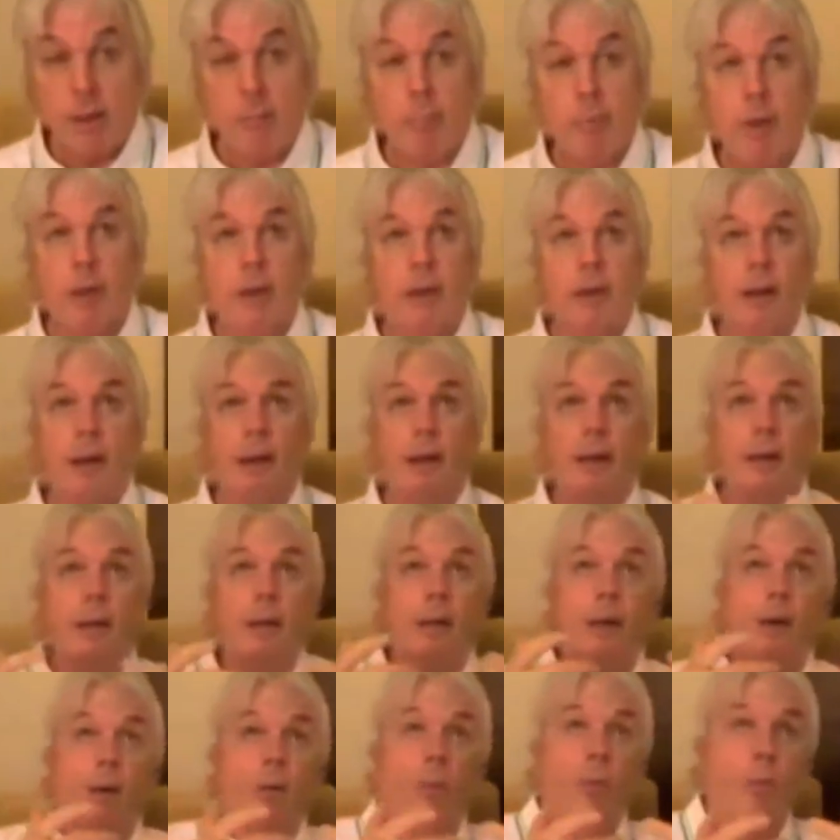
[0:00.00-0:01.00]
But
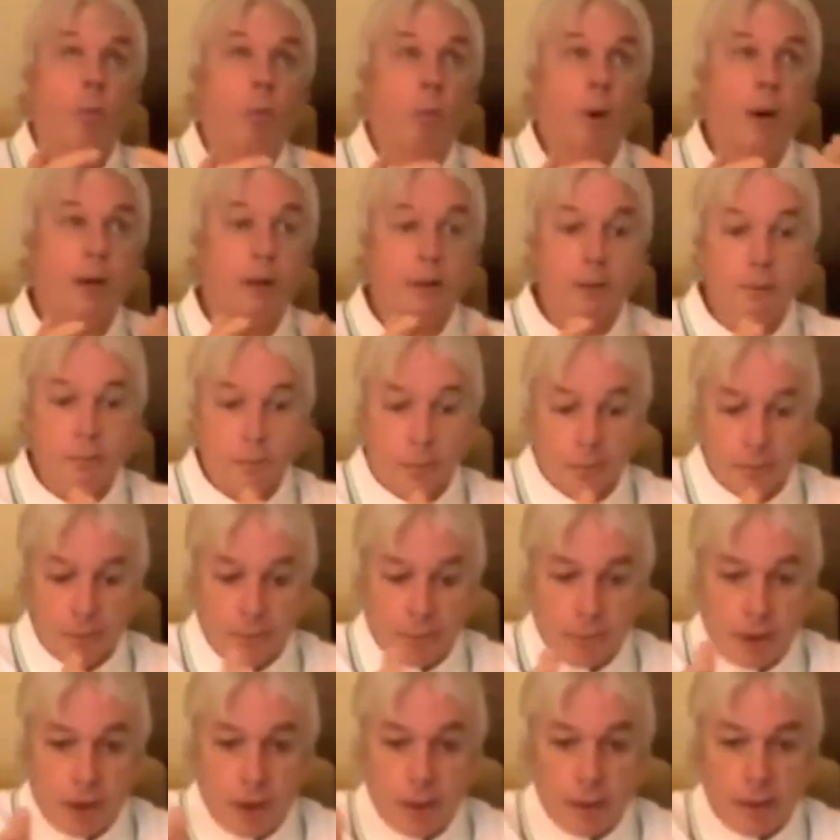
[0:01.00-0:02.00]
when the
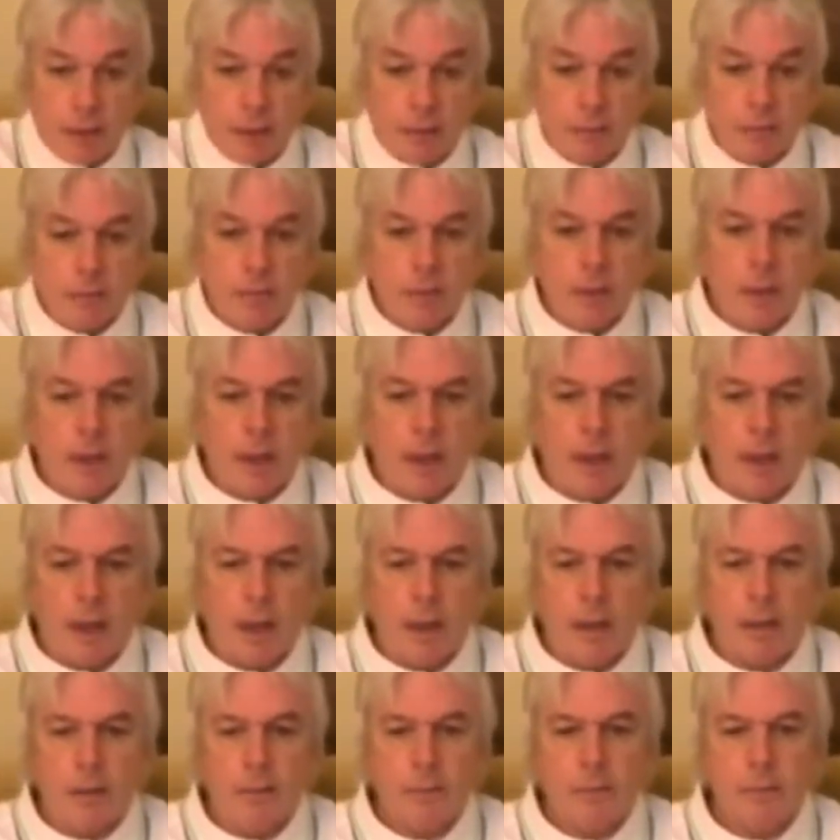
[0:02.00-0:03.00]
final
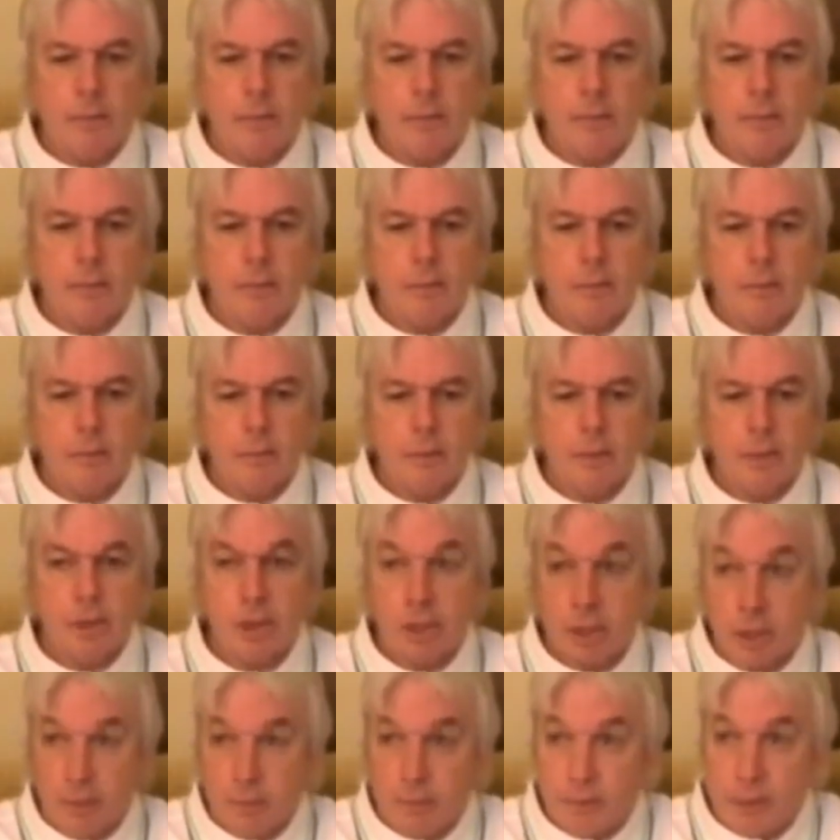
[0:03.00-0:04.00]

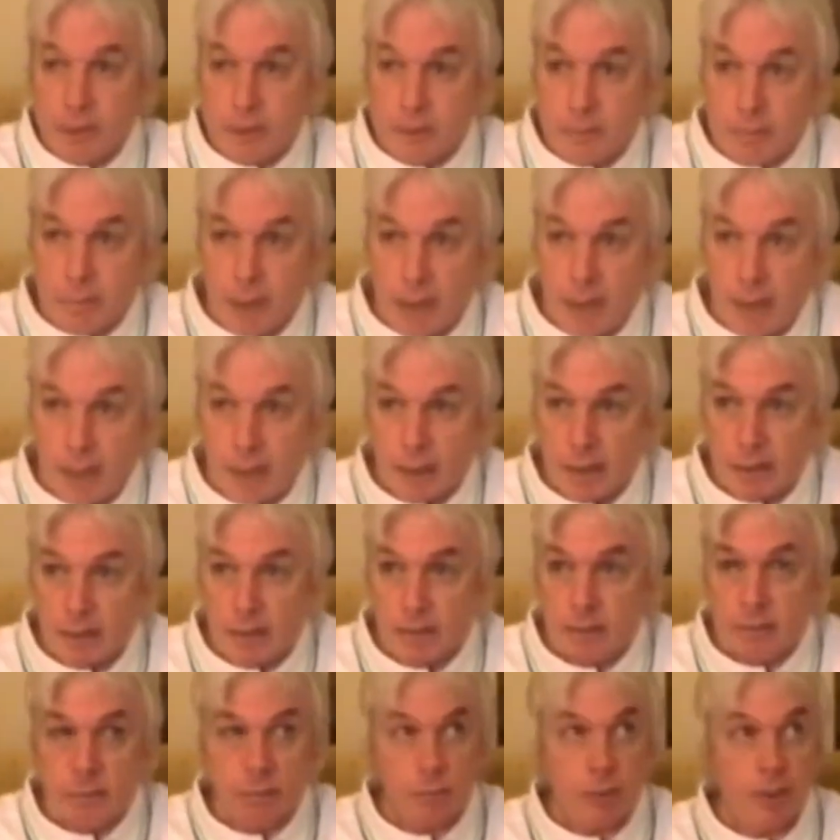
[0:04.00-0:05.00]
shift is
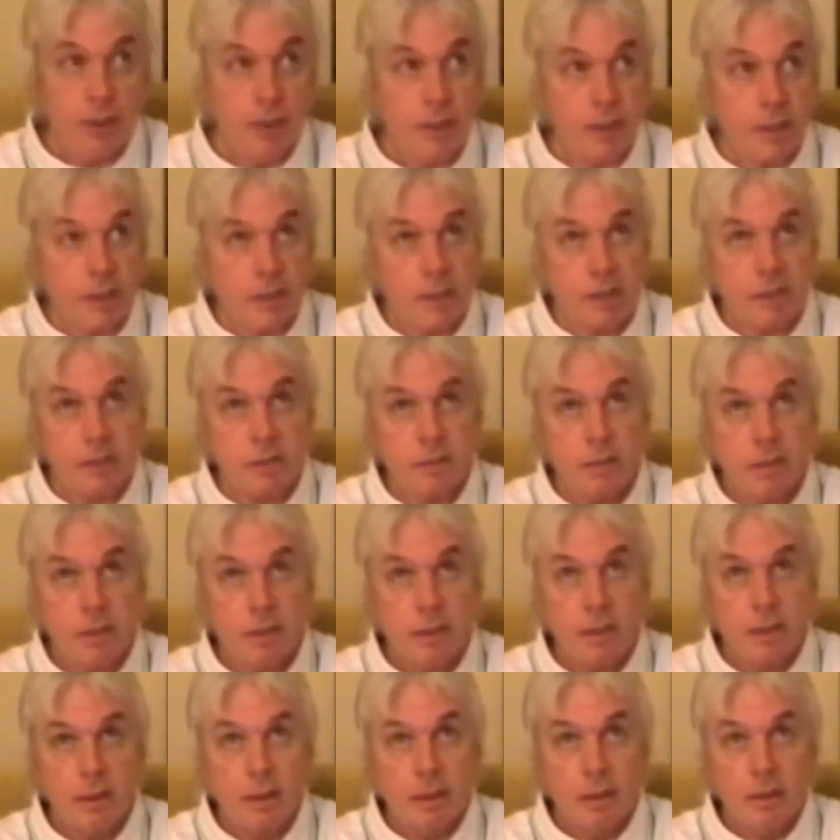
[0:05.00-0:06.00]
made, when this
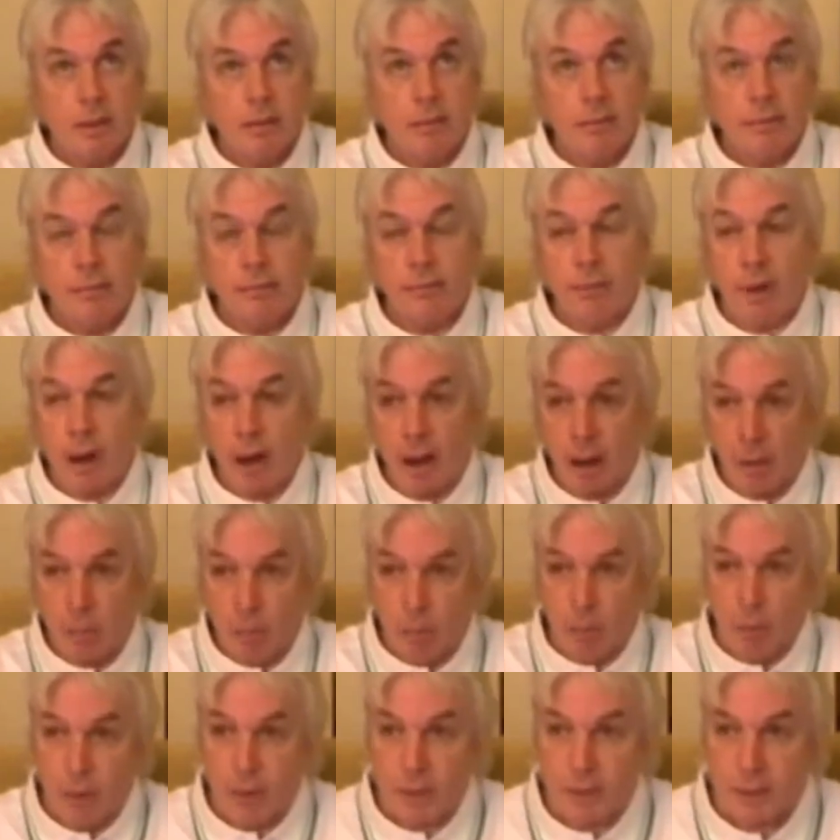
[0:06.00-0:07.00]

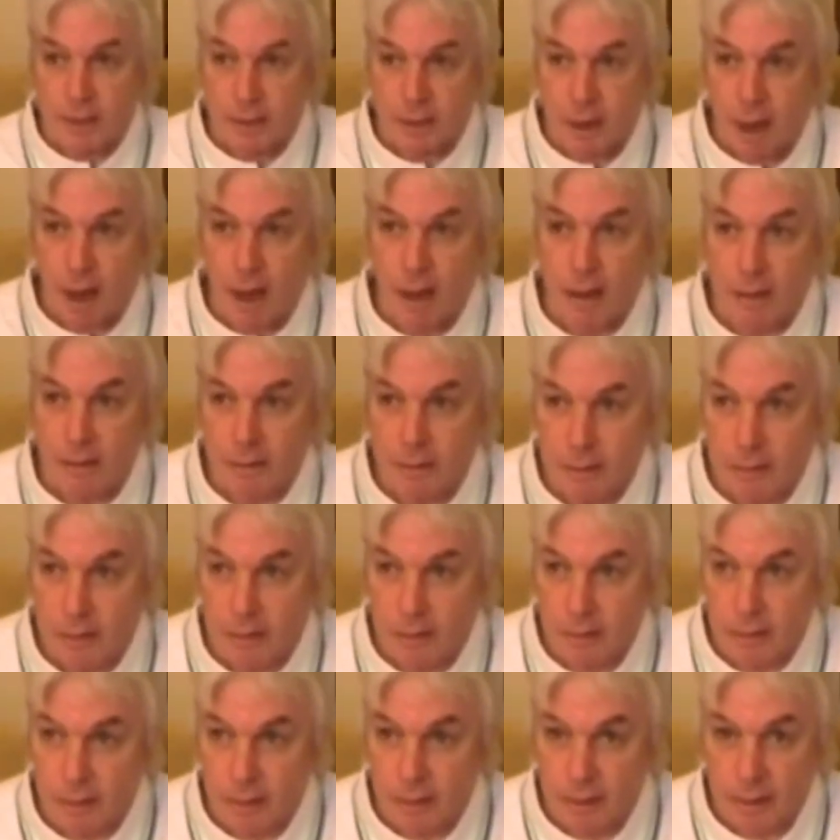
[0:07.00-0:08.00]
firewall is
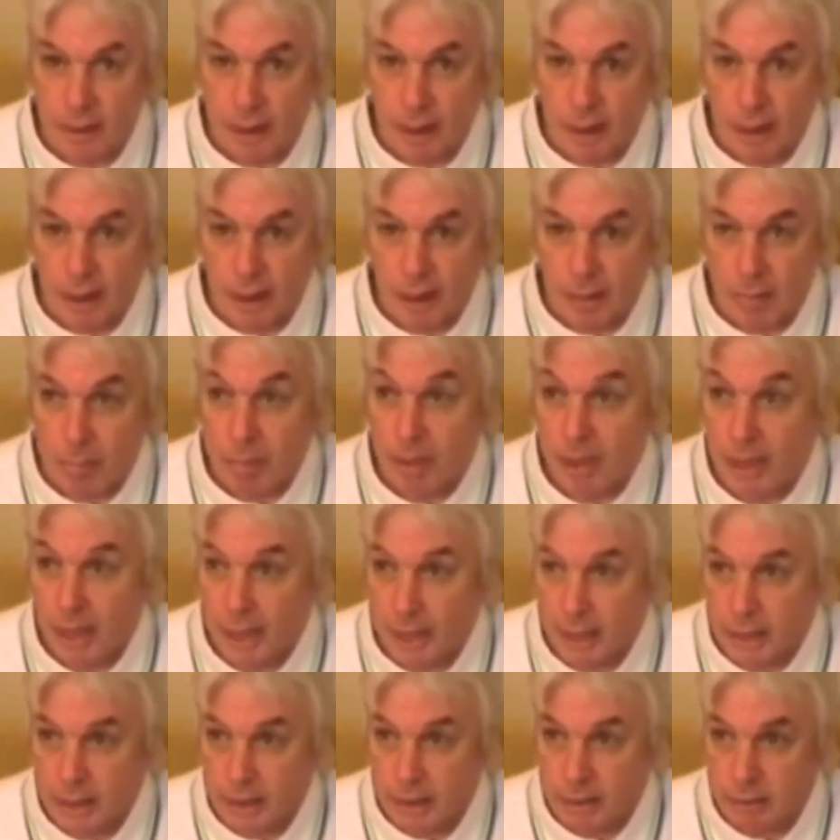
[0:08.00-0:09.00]

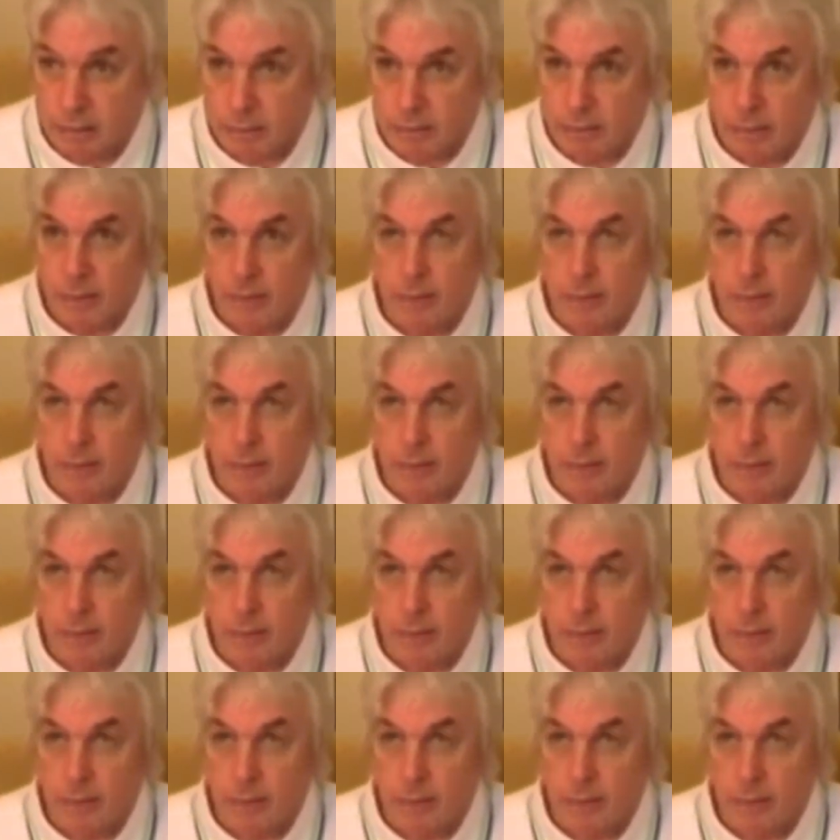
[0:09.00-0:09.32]
unpicked,